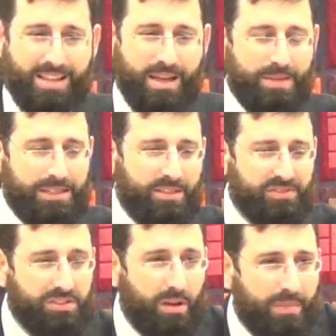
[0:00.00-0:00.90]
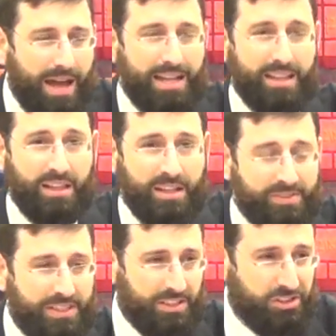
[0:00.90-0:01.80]
That means if somebody
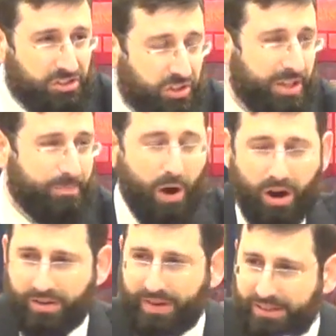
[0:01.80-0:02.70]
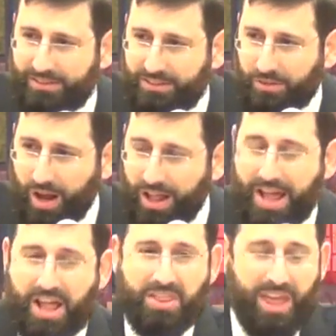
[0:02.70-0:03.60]
lives in a certain part of Eretz
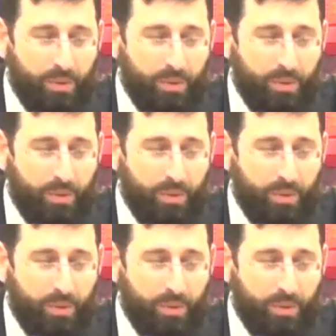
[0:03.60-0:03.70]
Yisrael,